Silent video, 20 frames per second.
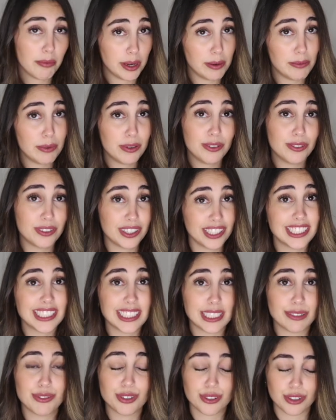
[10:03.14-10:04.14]
people really
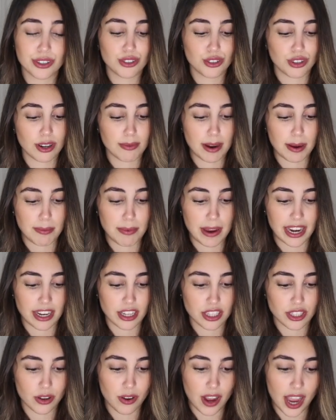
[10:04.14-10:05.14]
seem to enjoy my pain,
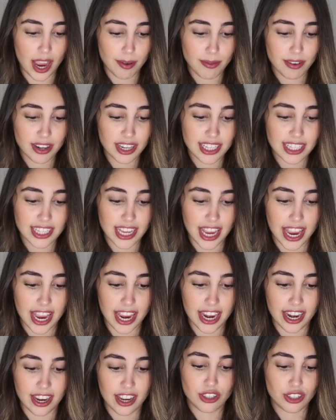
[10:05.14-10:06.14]
so I'm gonna
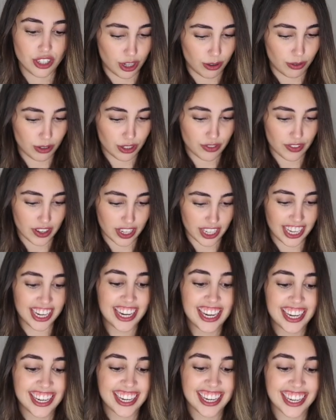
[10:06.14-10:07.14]
say shit was
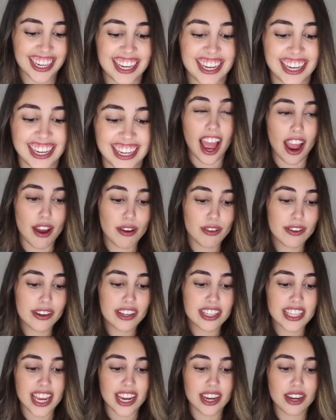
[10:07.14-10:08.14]
funny. I would
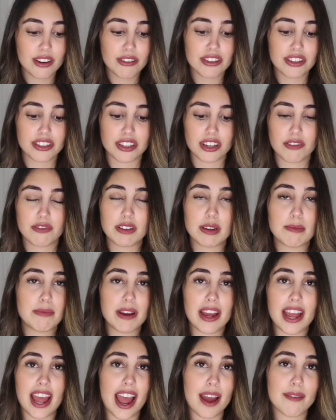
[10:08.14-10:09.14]
say you deserved it,
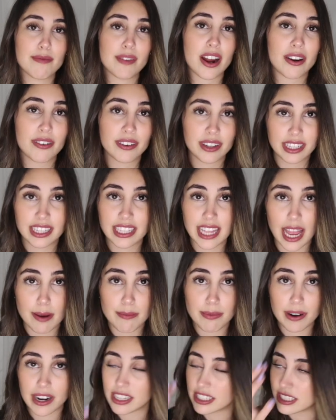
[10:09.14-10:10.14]
but I'm not really
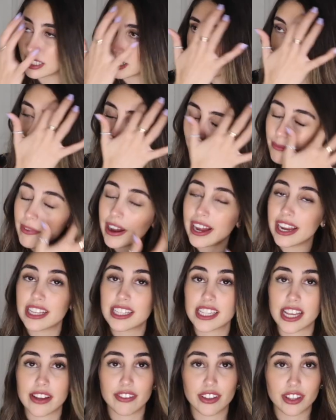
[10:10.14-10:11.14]
that pressed about my
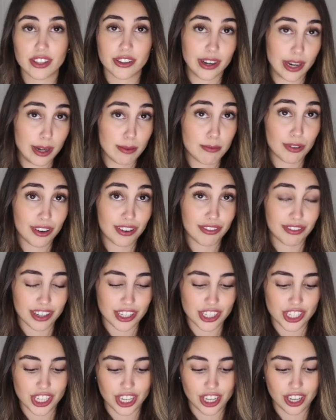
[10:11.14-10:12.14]
7th grade
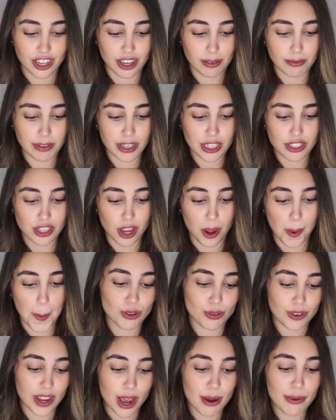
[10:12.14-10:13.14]
boyfriend cheating on me. So
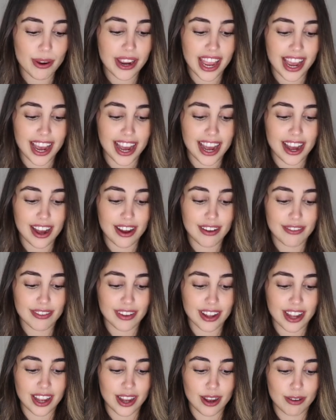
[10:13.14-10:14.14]
now we
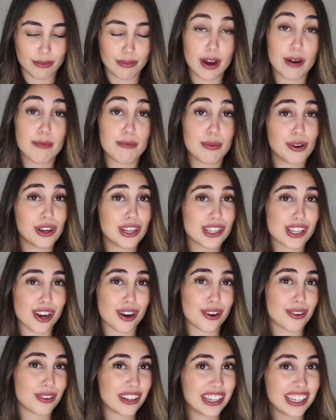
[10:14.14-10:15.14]
have what boys
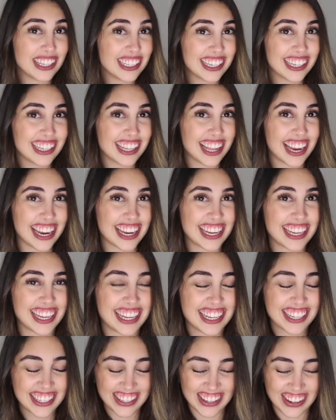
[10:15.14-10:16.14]
are really
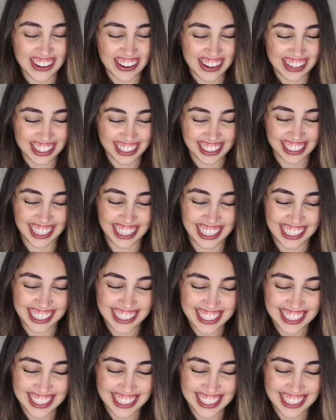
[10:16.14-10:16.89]
like in college.